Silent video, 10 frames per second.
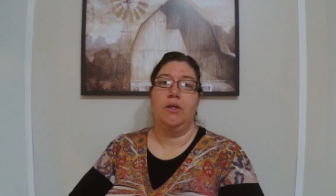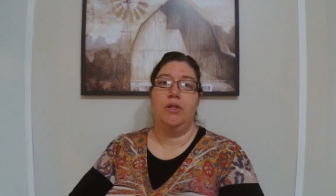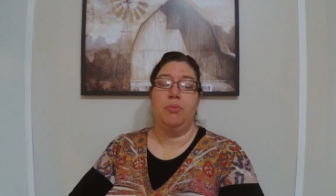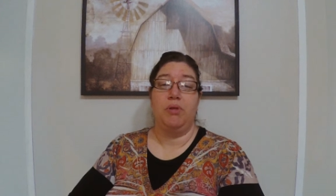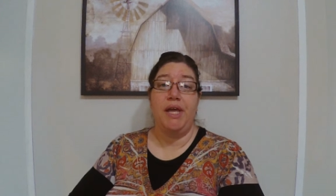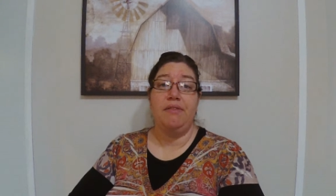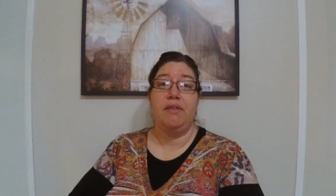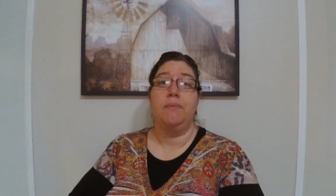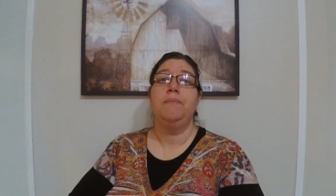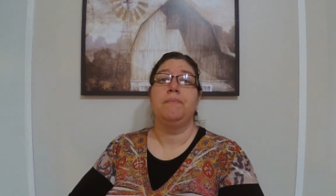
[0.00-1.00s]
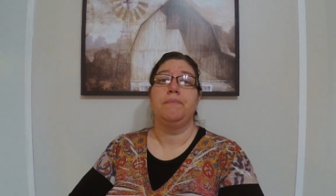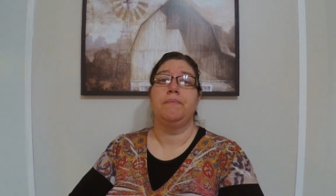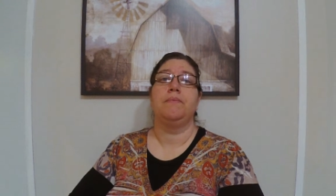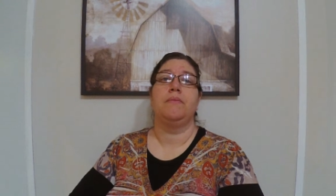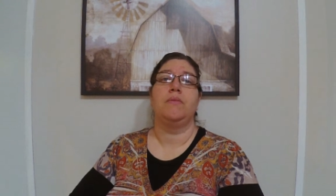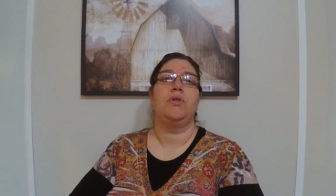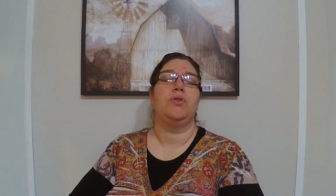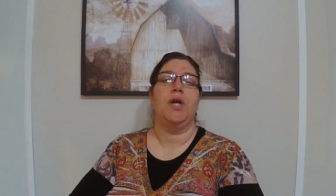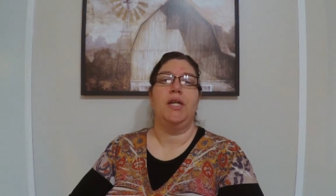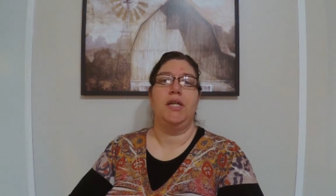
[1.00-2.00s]
You plant them, you
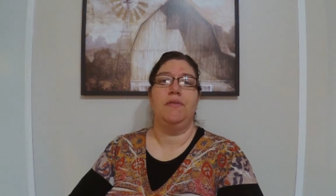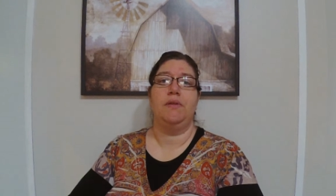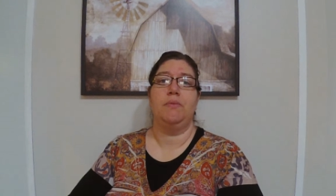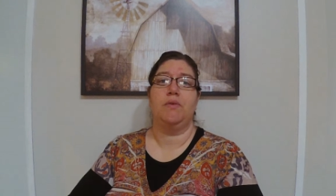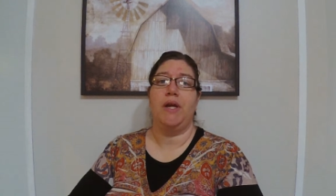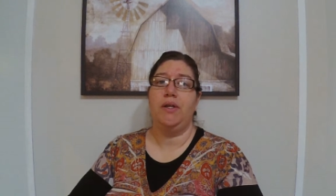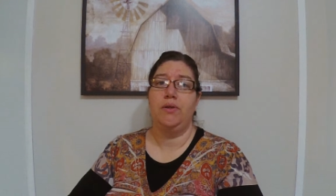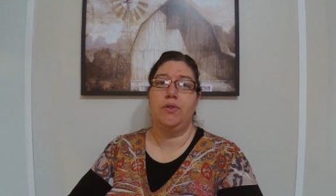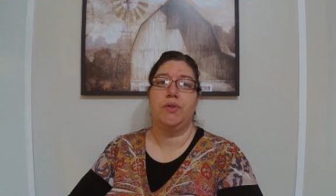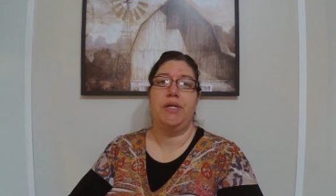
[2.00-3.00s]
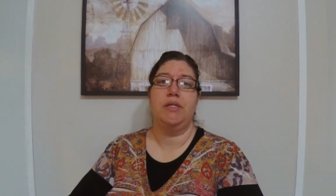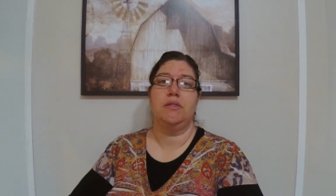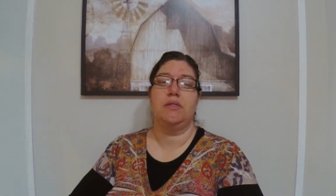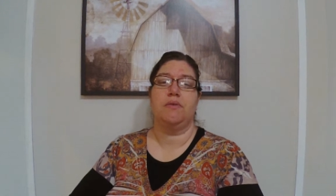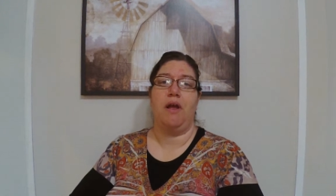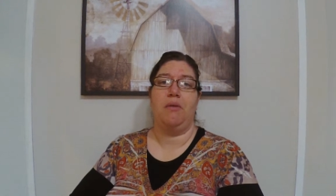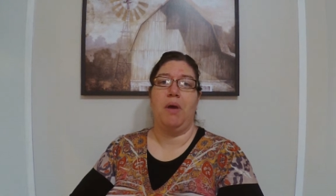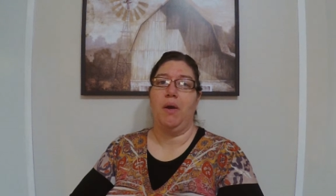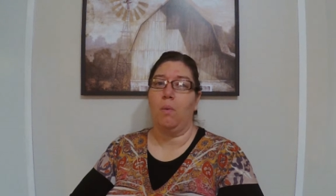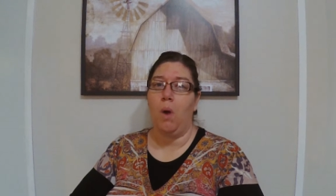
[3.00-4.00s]
try to give them the right nutrients, the right
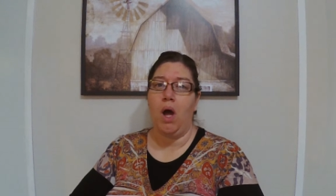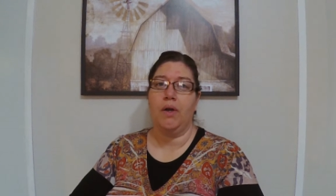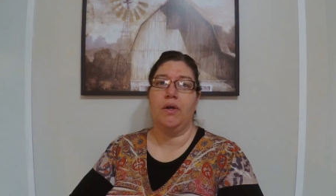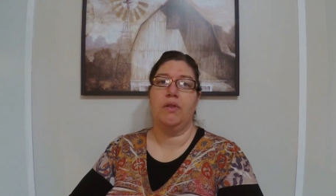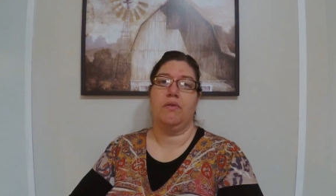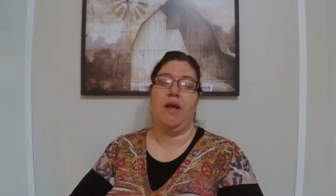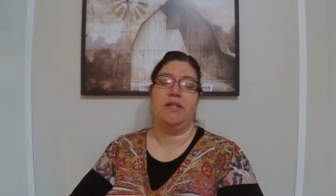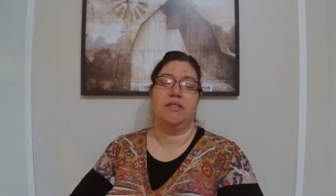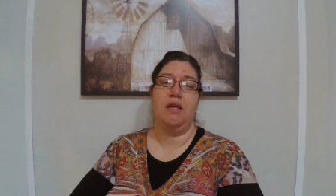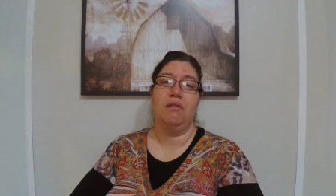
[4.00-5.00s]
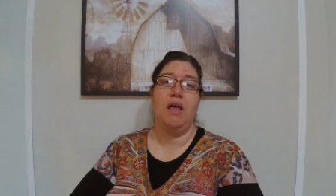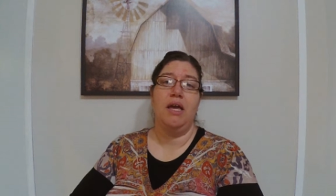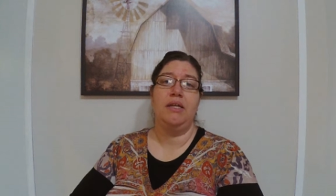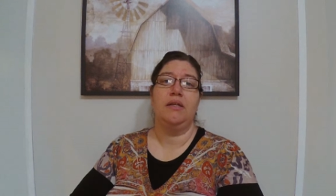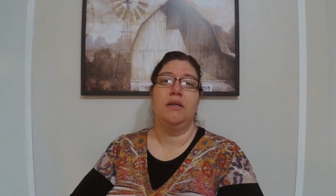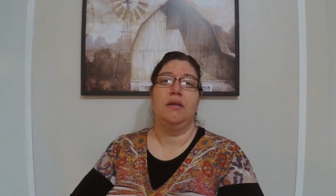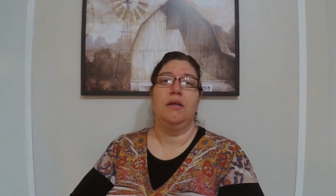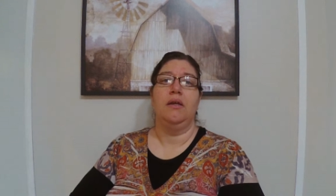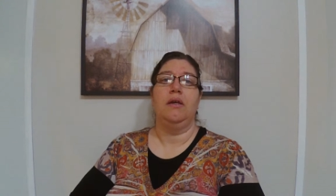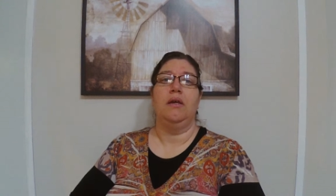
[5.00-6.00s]
amount of water, the right sunlight,
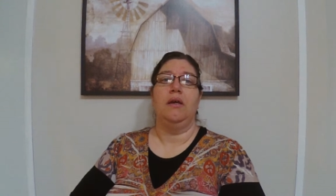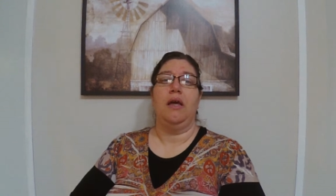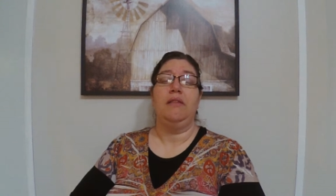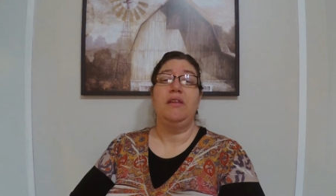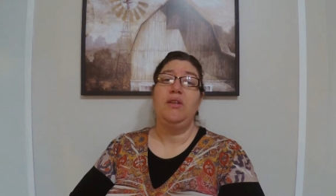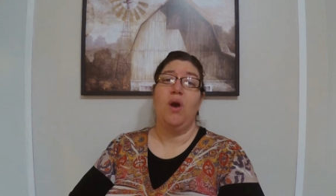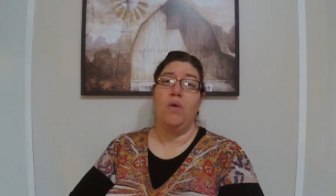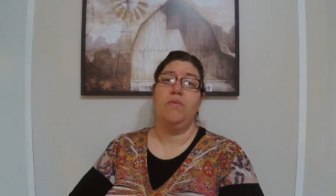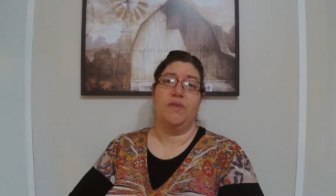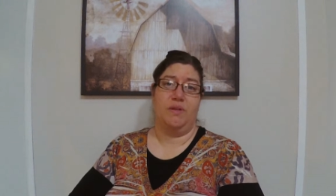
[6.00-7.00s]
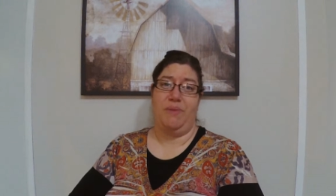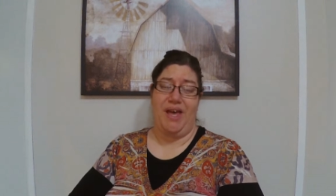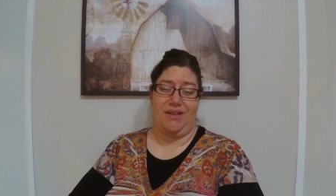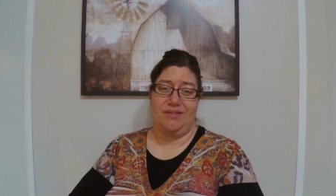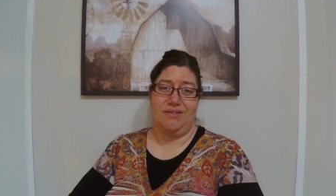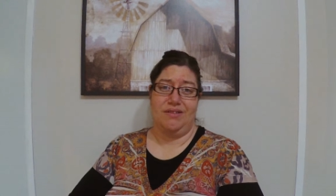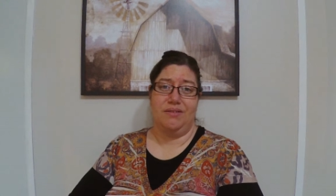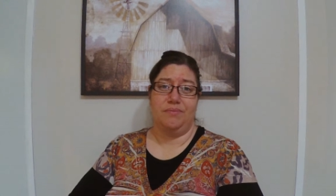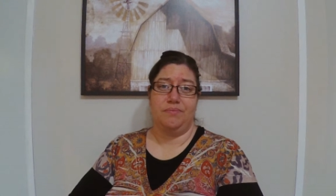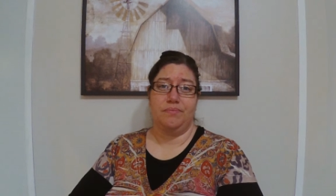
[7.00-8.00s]
and then you hope for the best.
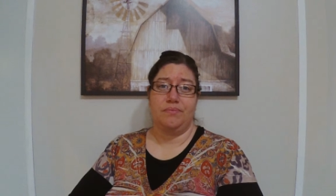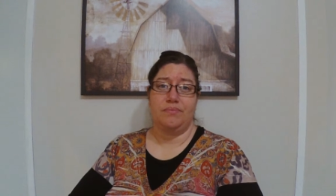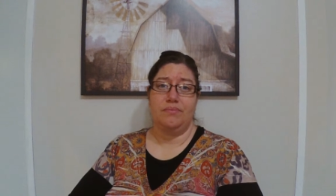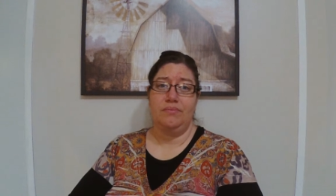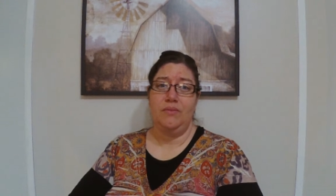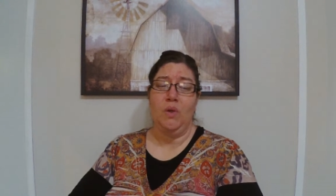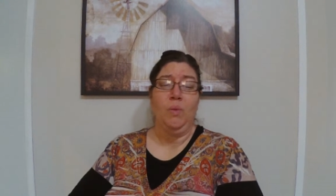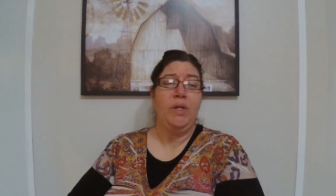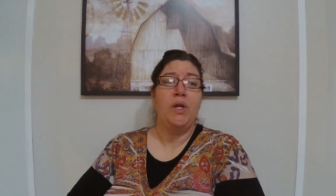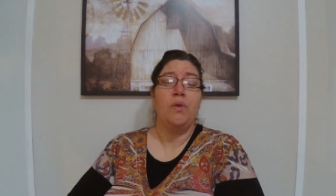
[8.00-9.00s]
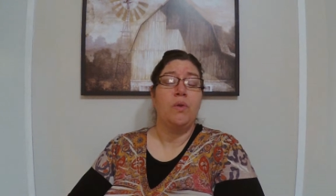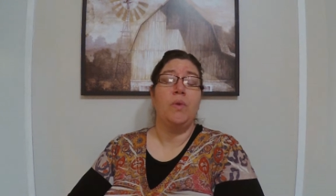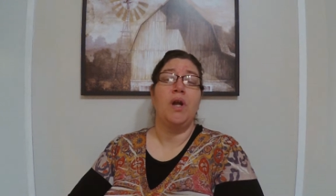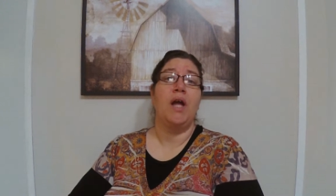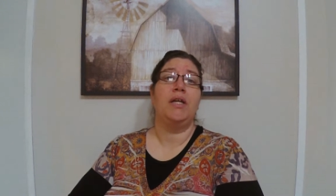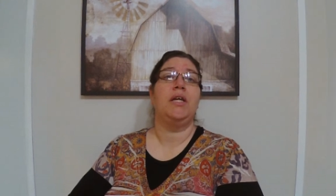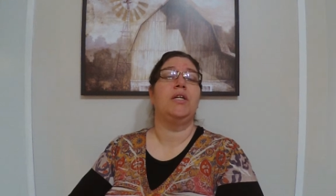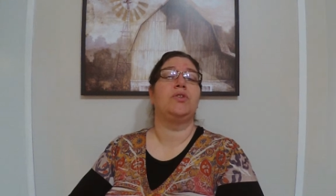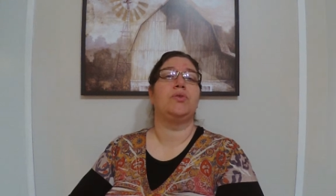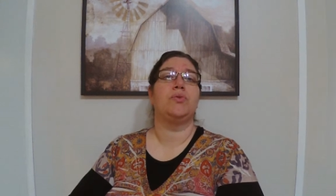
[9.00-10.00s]
We know that we're not in
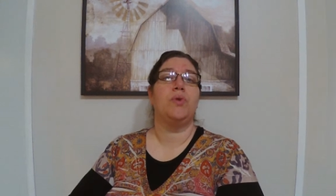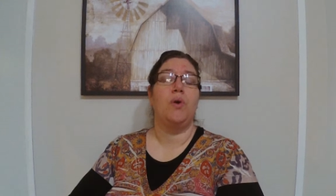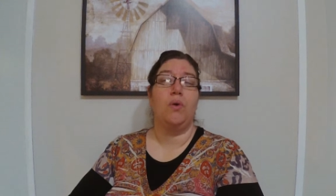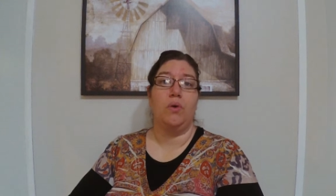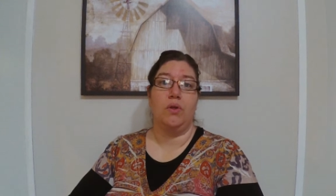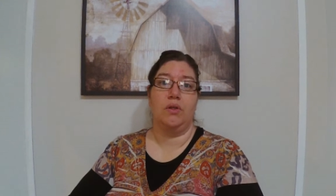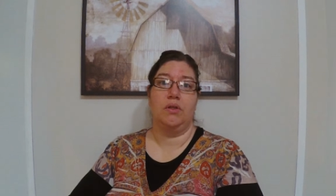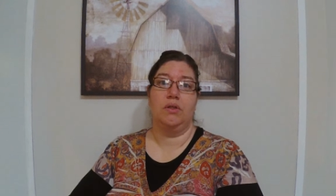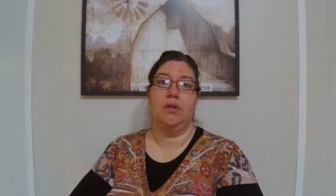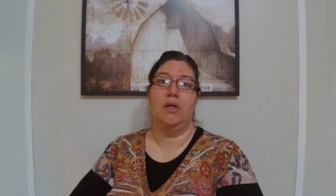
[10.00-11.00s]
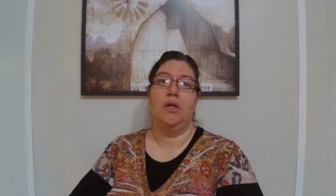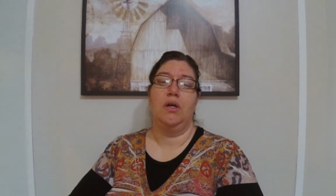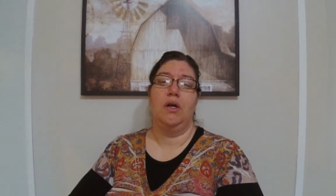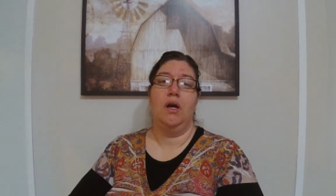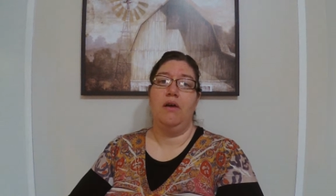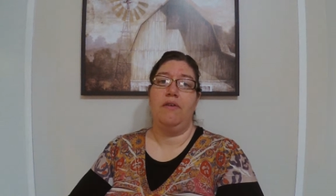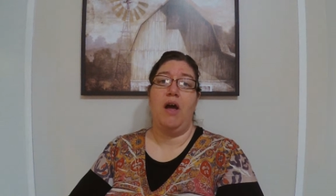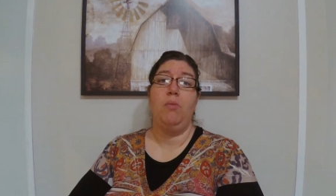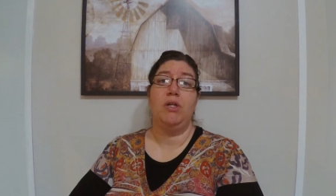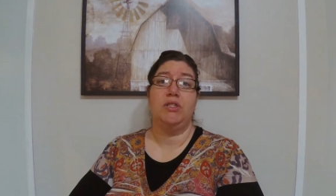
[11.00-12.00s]
control of
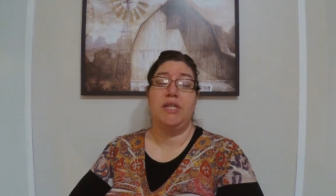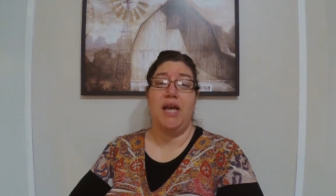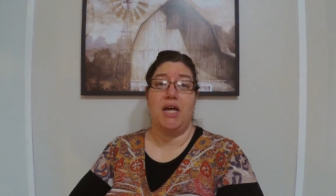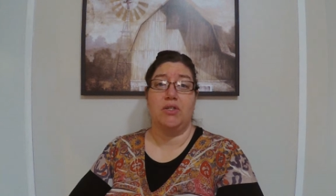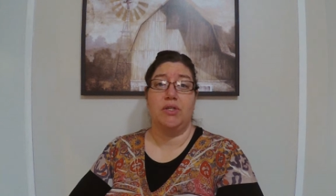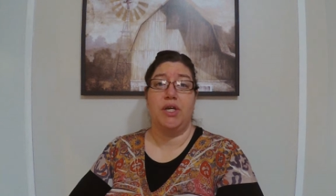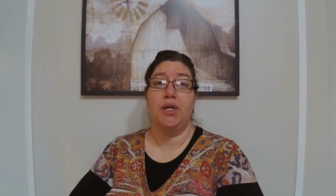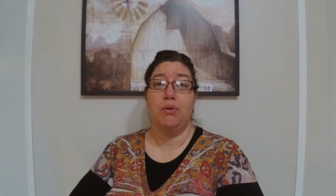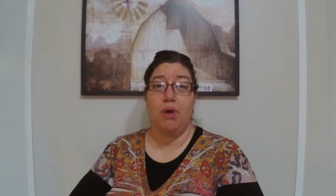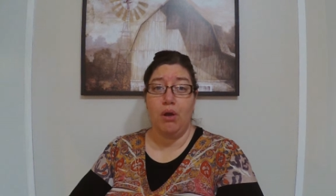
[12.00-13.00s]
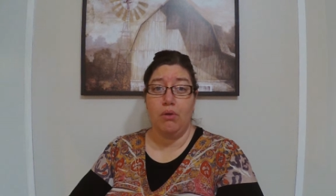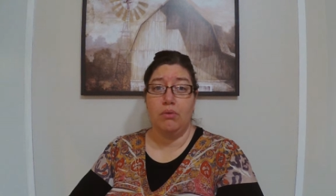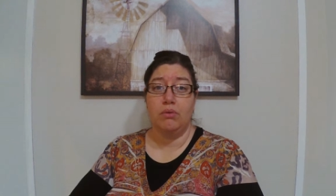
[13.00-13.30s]
how much they actually can grow.